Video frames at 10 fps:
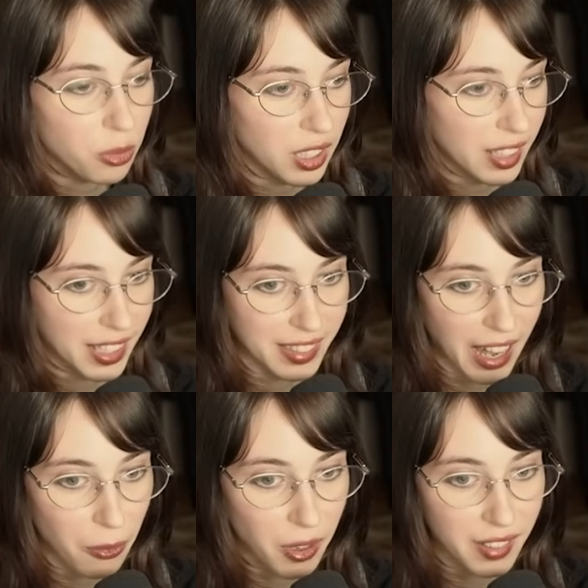really like
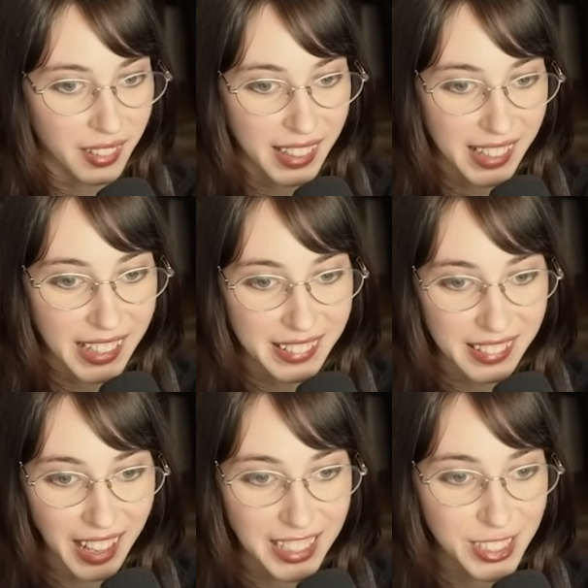that one. These
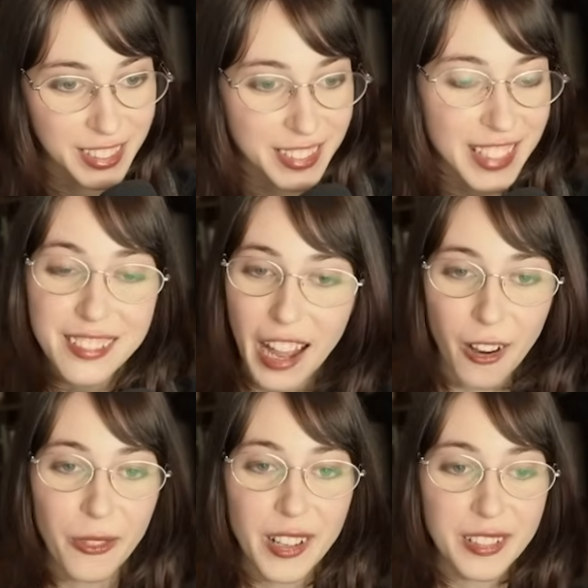
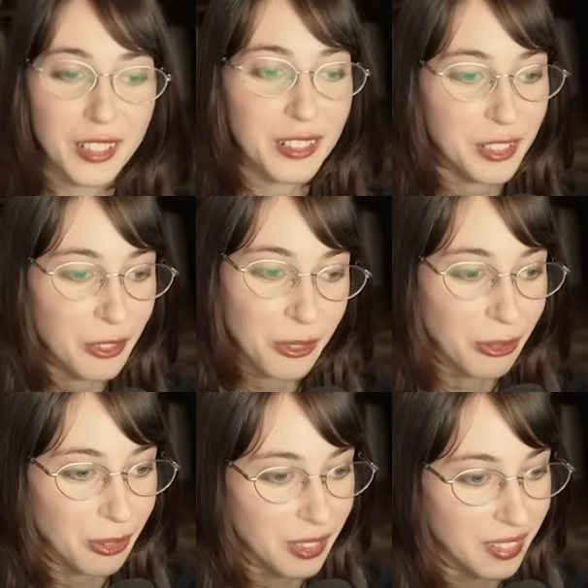artworks are so
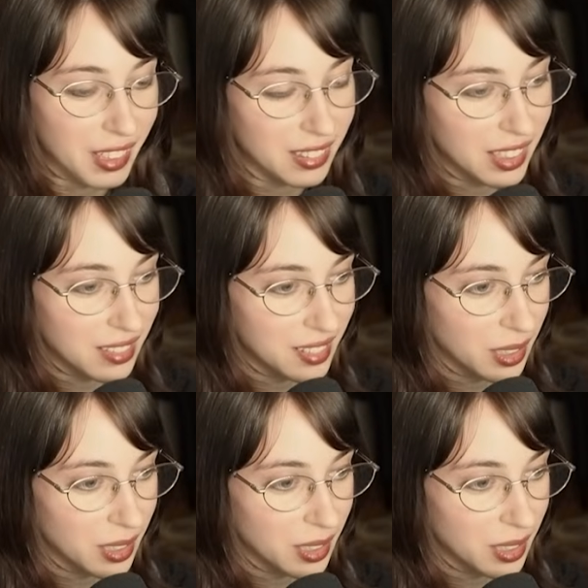cool. Like these